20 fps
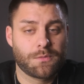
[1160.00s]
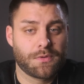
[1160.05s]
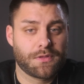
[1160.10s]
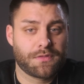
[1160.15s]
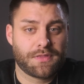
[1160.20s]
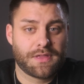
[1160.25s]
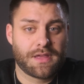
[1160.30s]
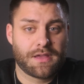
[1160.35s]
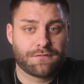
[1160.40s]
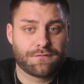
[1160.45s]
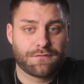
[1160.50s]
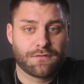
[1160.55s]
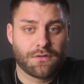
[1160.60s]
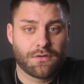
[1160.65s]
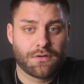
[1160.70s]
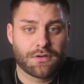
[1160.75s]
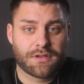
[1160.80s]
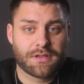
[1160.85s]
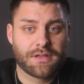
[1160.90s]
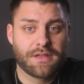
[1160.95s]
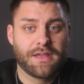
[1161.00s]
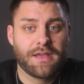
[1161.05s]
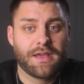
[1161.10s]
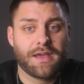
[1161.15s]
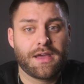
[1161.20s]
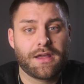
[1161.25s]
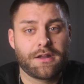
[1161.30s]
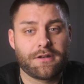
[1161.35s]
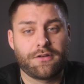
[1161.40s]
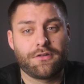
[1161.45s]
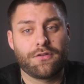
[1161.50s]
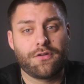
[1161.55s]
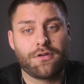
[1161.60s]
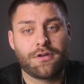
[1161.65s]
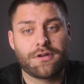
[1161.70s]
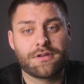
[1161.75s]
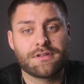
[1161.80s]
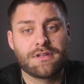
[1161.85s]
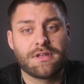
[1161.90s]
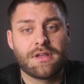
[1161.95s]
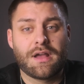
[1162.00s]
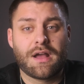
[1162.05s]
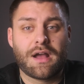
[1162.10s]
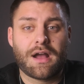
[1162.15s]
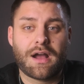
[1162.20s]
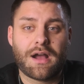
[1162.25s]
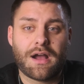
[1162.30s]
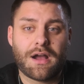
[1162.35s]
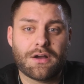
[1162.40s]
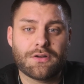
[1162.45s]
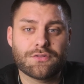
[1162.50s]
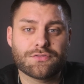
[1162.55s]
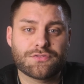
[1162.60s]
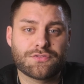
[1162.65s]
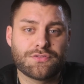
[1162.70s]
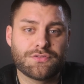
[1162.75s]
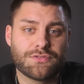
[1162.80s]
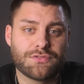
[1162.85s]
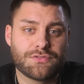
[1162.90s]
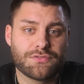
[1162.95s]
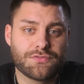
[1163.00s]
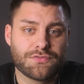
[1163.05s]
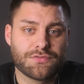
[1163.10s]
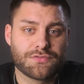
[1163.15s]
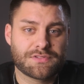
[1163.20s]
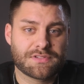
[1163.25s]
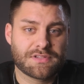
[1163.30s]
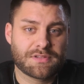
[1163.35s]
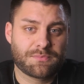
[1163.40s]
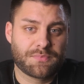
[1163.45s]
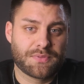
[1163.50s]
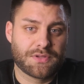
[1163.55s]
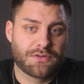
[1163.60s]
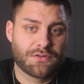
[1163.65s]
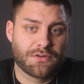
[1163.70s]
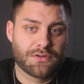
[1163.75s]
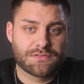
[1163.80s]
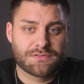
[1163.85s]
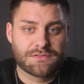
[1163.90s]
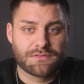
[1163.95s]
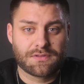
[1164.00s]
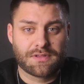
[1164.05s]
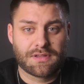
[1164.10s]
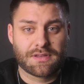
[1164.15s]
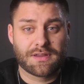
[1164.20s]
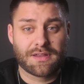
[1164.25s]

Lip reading: with F-Log and learn how to use it because you can